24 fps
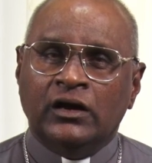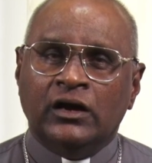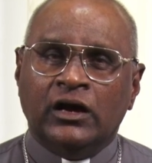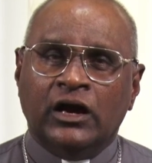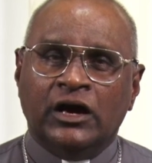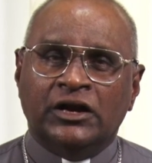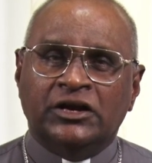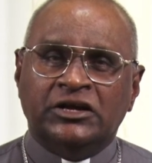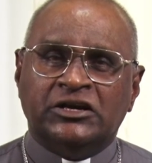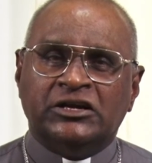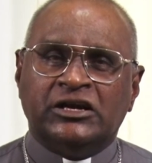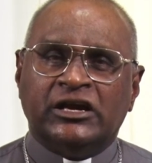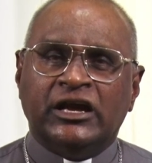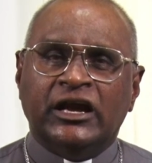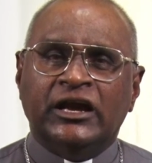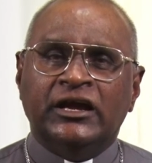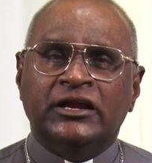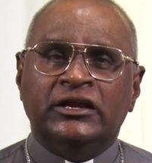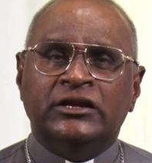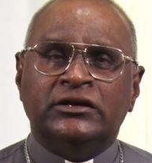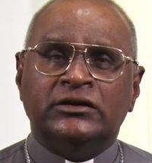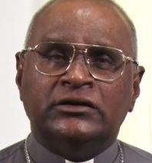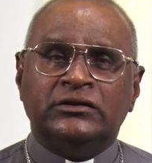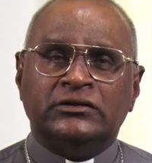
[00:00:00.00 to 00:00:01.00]
A
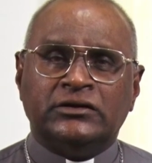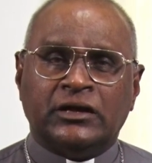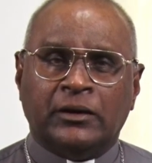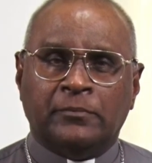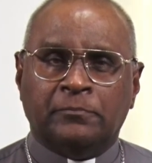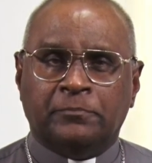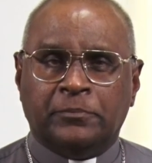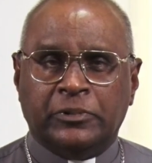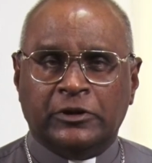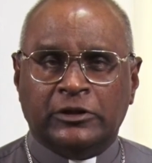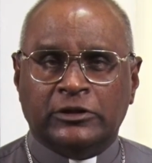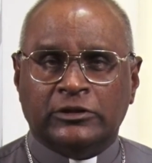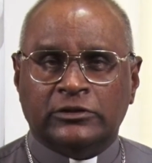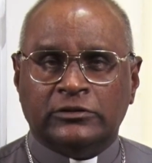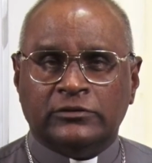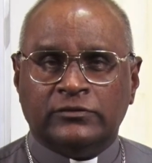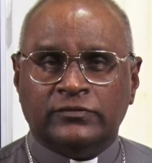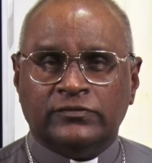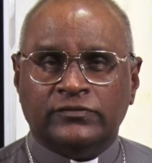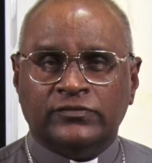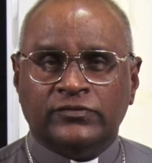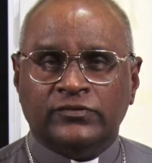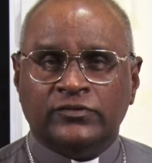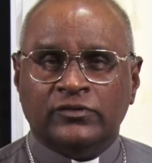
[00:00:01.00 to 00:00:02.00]
decadent temple,
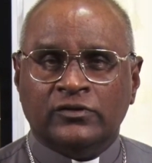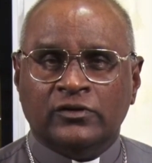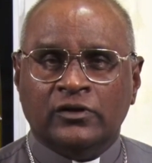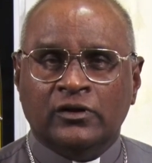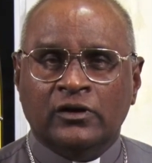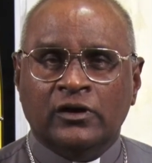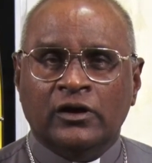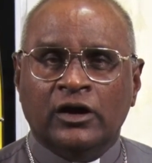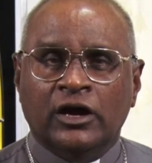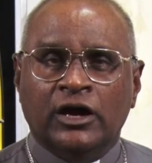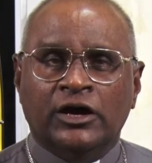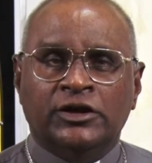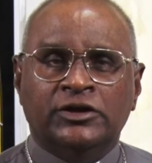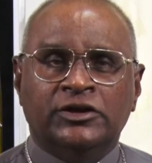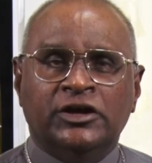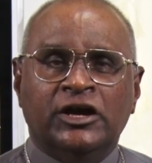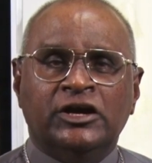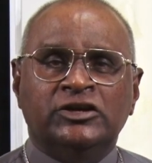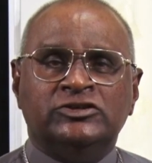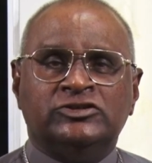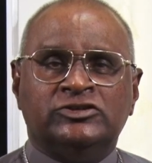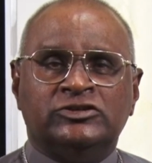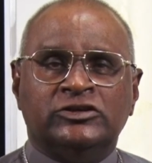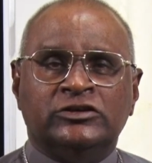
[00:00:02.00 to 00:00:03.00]
a
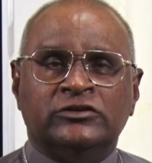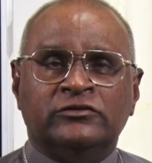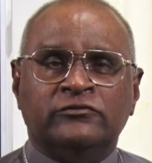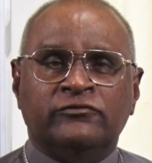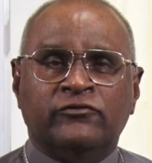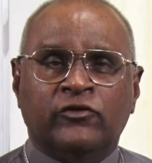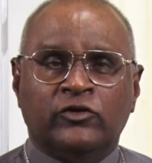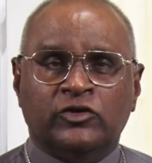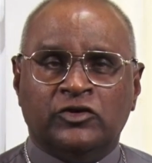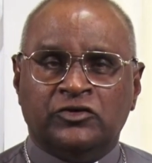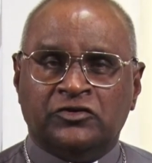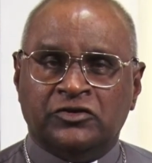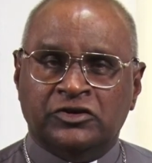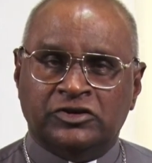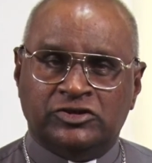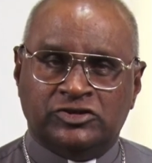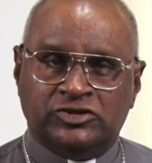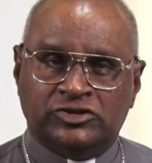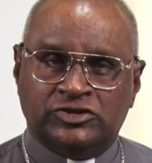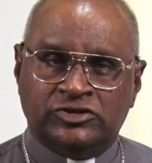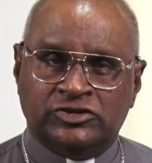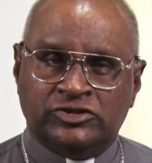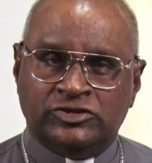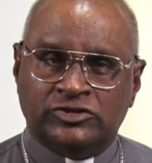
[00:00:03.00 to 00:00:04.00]
nation for the
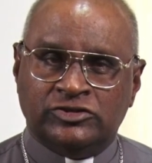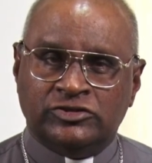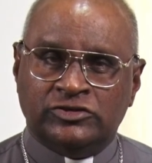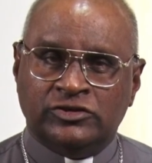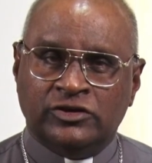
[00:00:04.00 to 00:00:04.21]
rich,